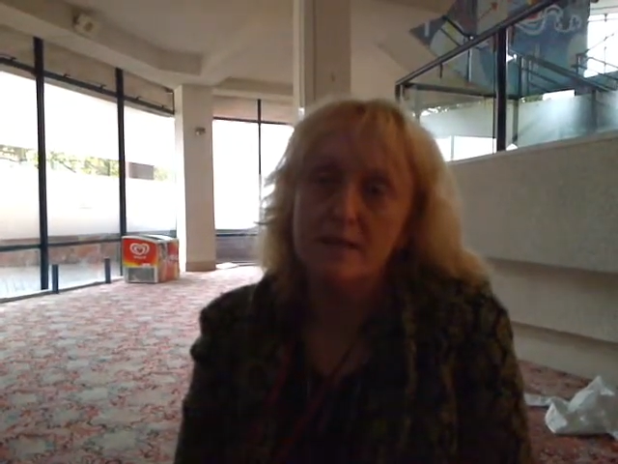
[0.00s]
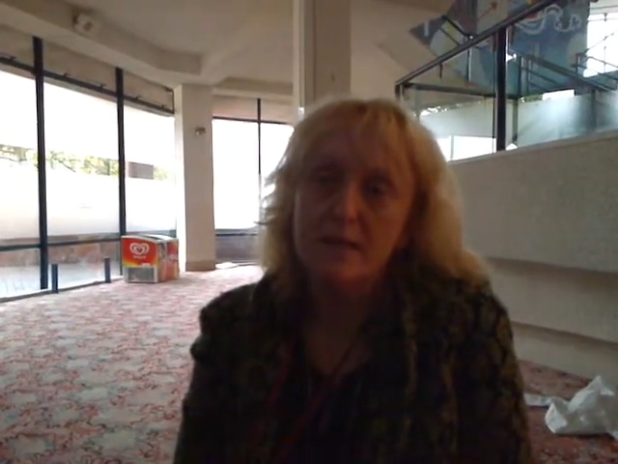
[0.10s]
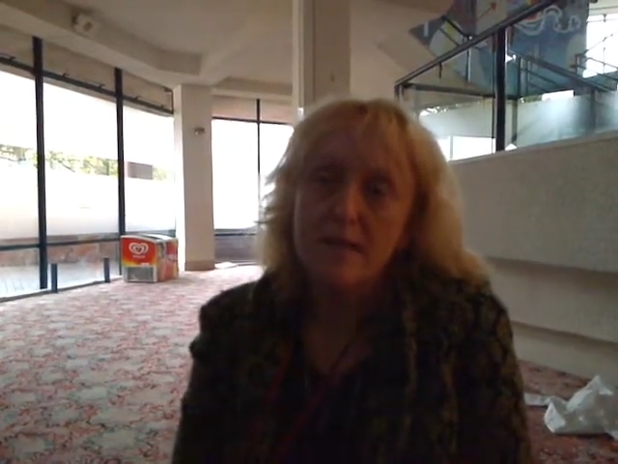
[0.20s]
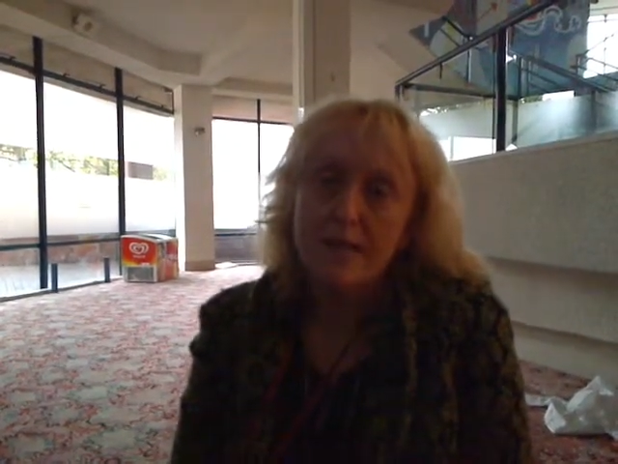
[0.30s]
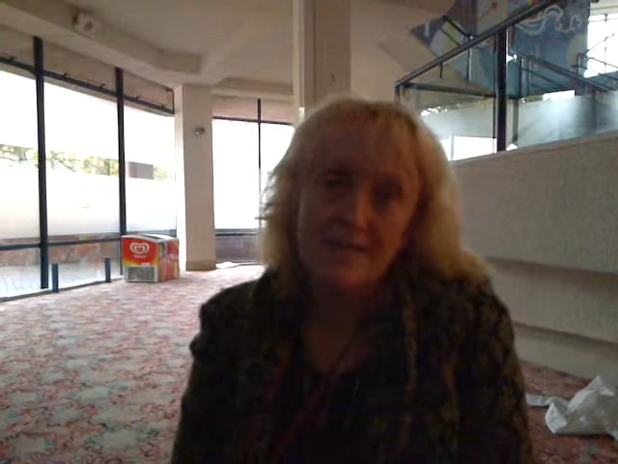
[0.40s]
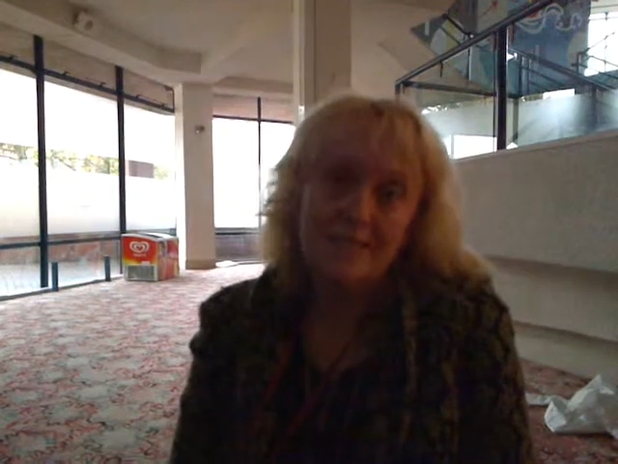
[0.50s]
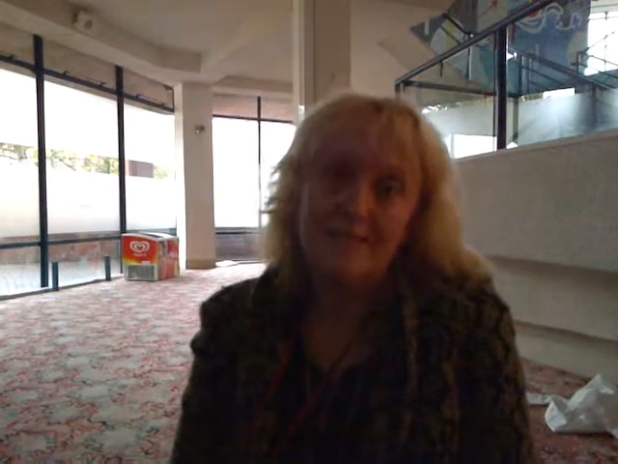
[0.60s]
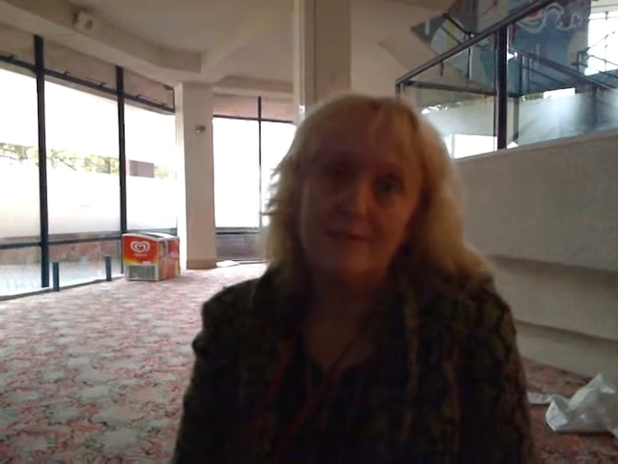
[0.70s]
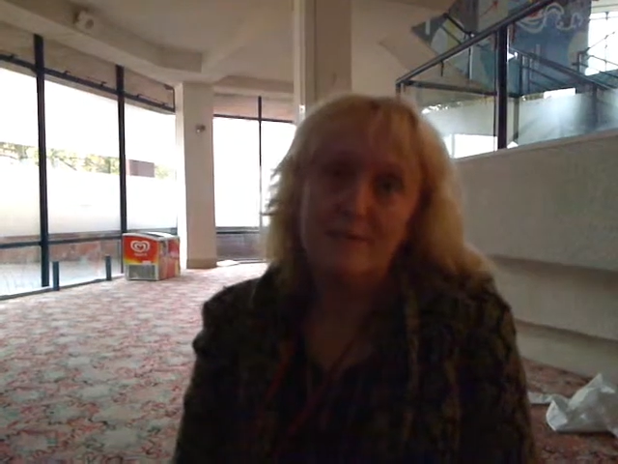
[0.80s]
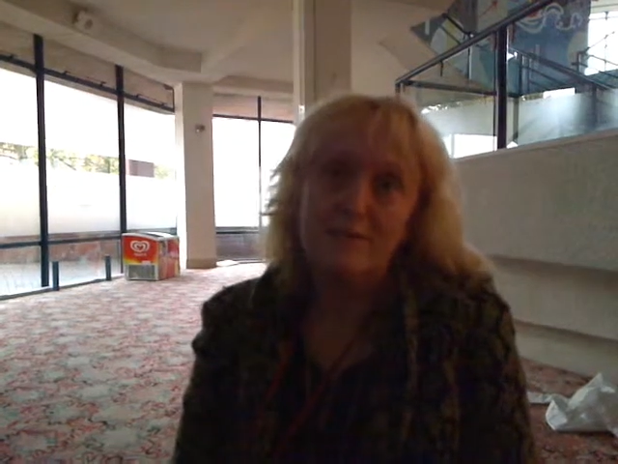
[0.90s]
So,
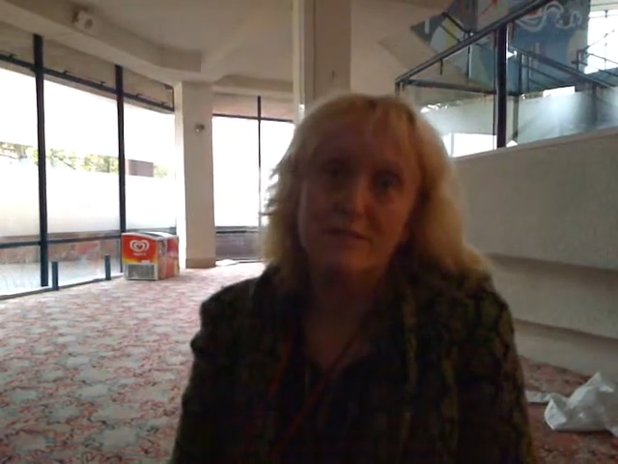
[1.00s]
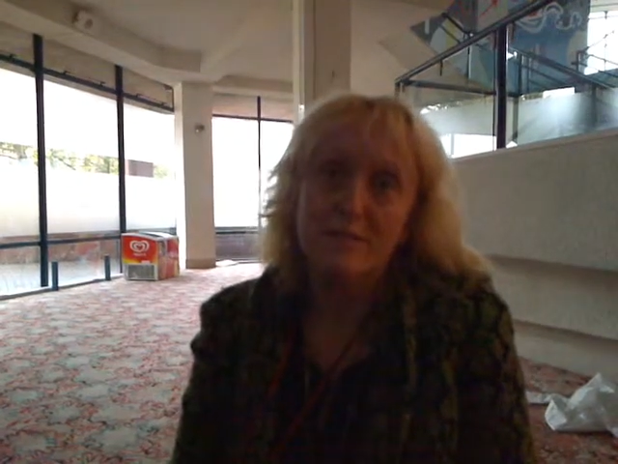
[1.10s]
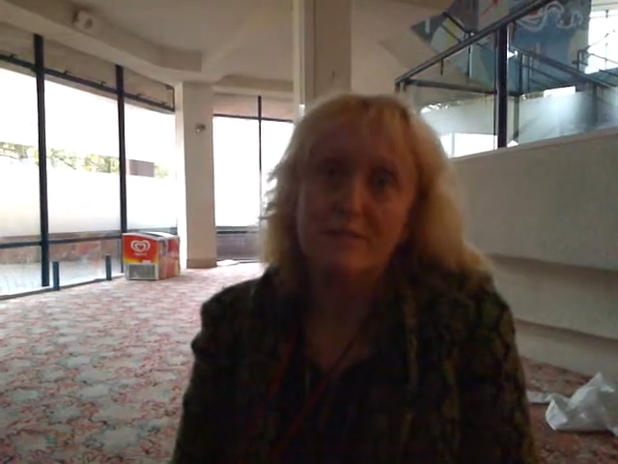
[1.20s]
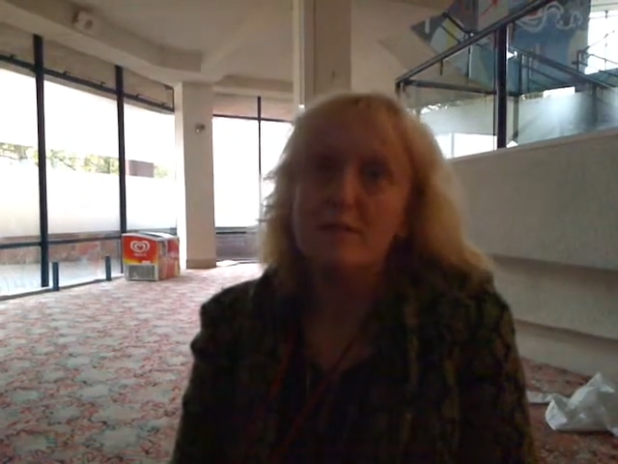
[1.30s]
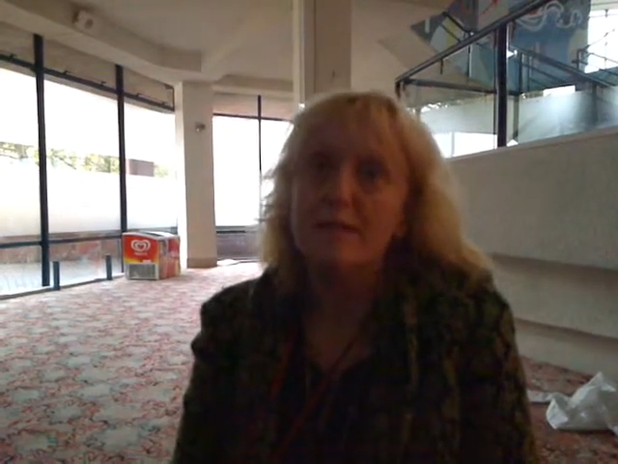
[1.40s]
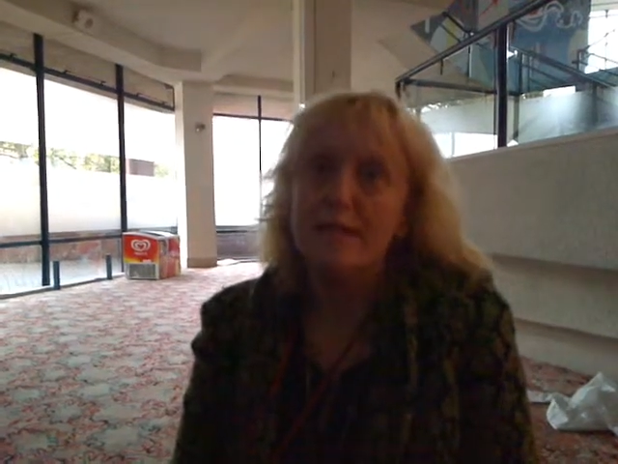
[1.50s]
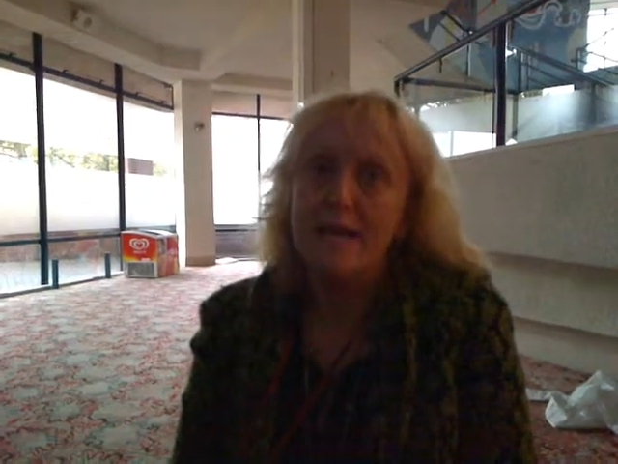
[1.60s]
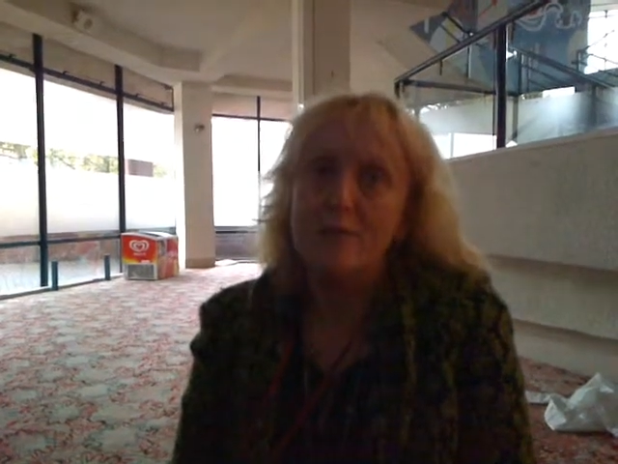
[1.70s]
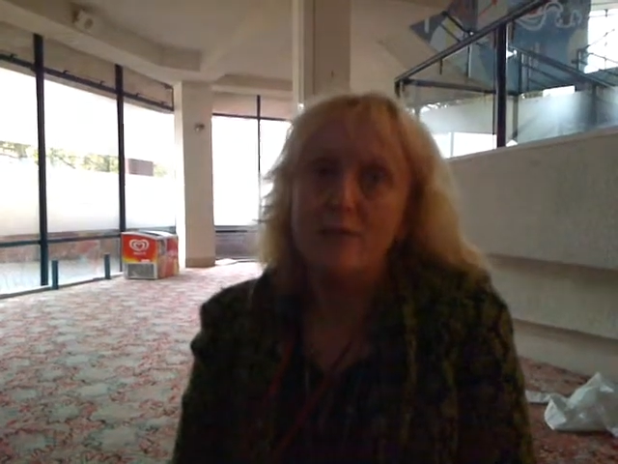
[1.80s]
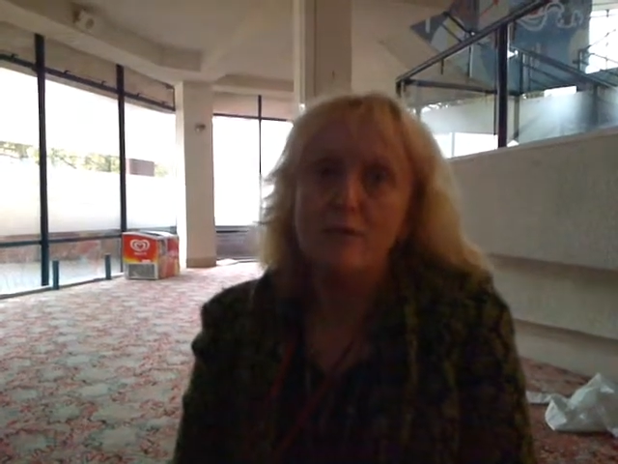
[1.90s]
this is a building that will
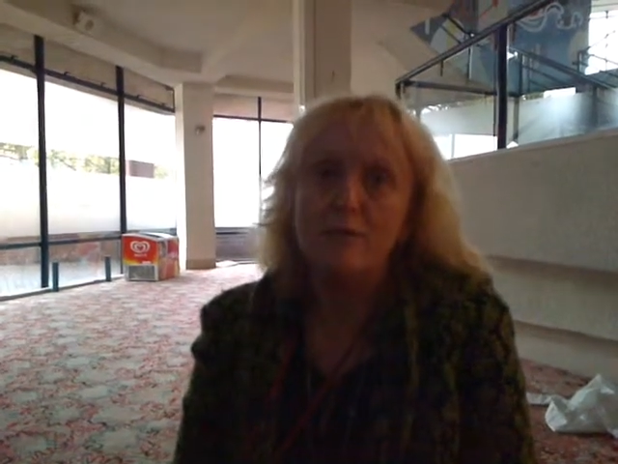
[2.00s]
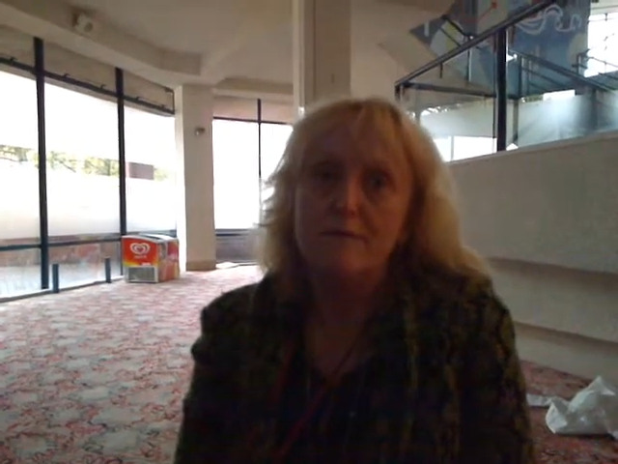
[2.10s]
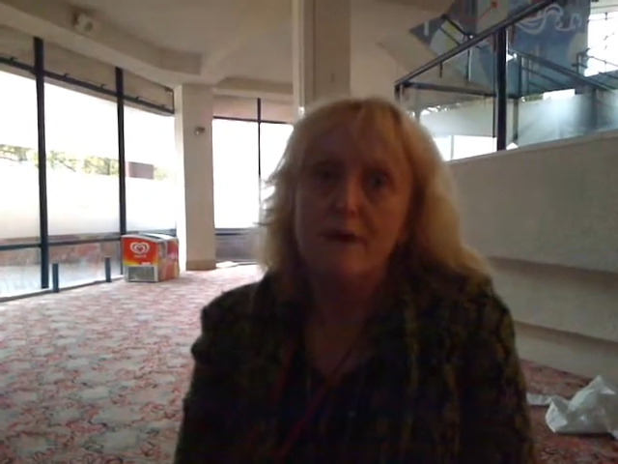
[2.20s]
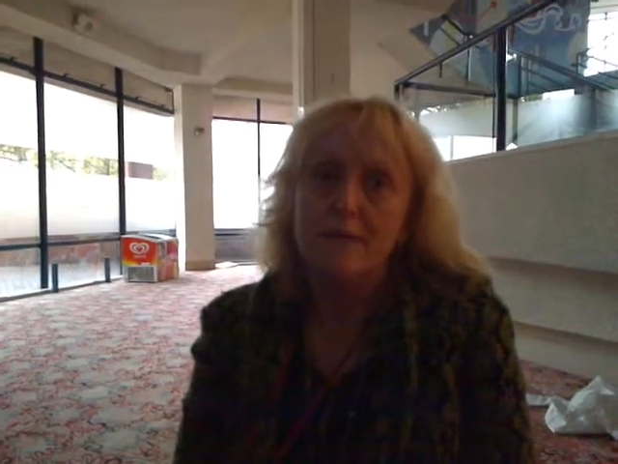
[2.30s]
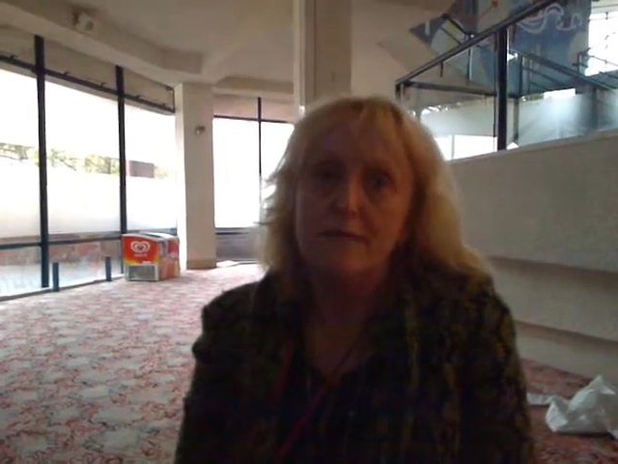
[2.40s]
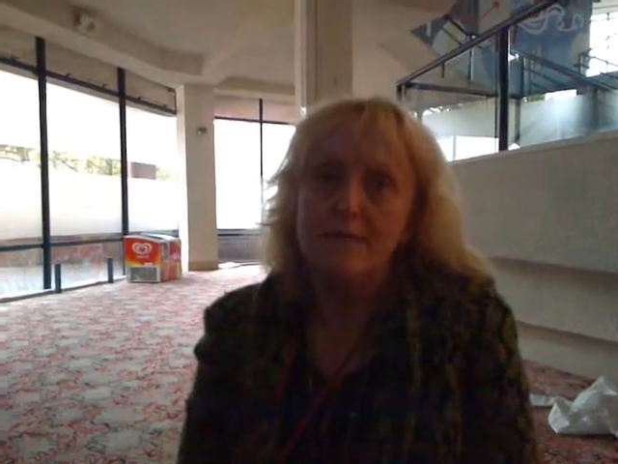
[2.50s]
enable all of those